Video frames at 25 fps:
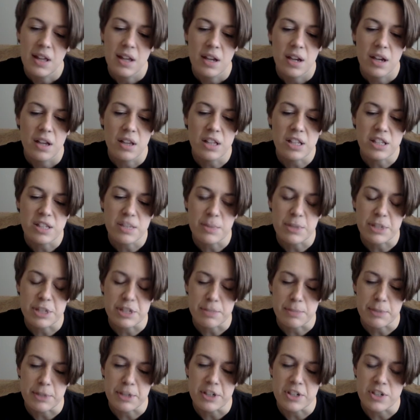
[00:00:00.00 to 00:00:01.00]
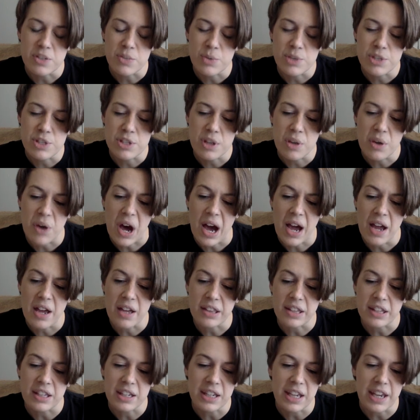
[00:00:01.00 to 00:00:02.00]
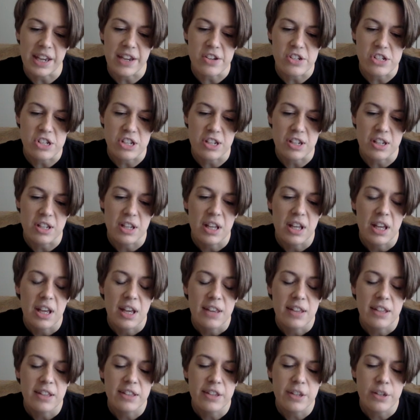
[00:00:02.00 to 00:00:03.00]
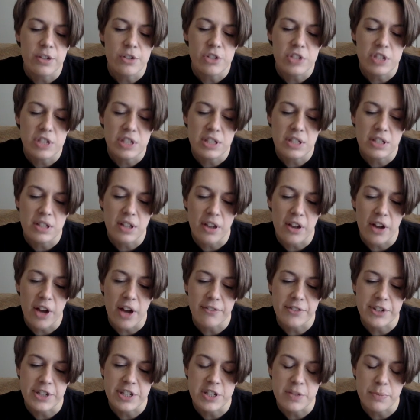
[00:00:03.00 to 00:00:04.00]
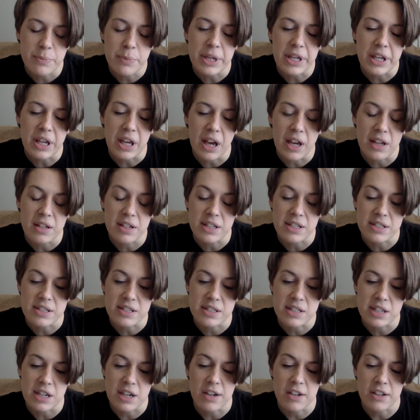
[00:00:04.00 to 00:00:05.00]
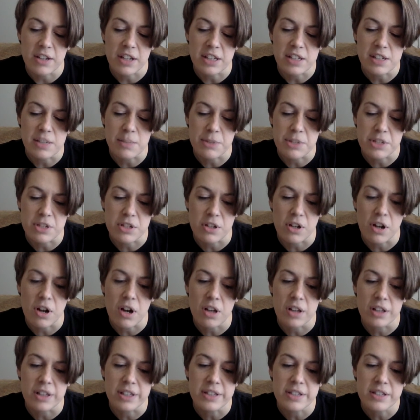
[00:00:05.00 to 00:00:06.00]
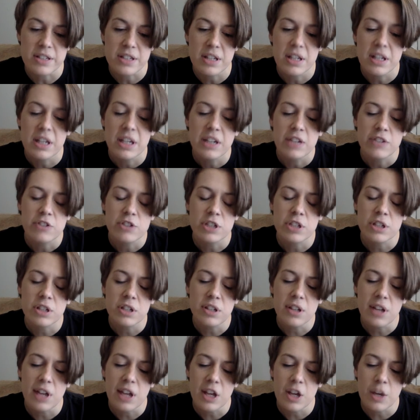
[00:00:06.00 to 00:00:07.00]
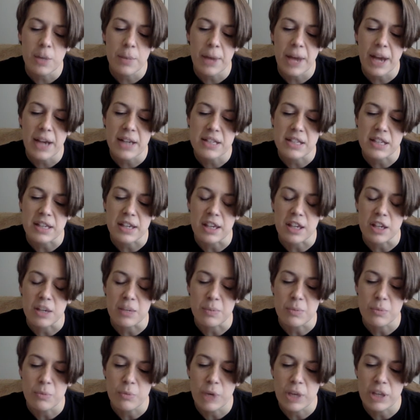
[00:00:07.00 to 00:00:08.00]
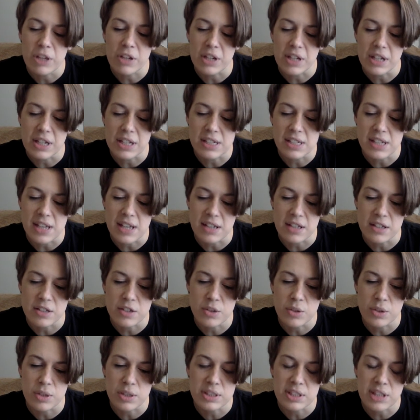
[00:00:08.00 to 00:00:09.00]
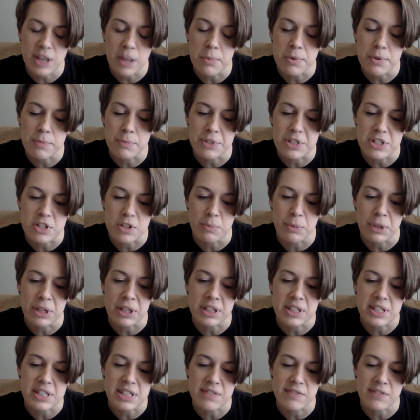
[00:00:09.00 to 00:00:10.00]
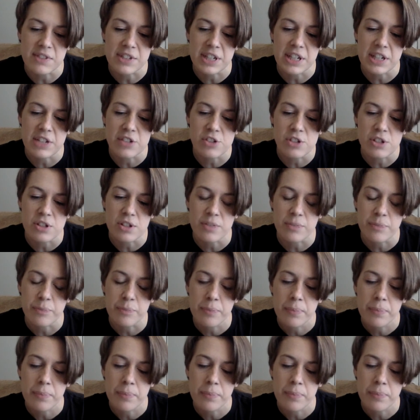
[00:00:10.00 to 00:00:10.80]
Elizabeth's spirits were so high on the occasion that though she did not often speak unnecessarily to Mr. Collins, she could not help asking him whether he intended to accept Mr. Bingley's invitation,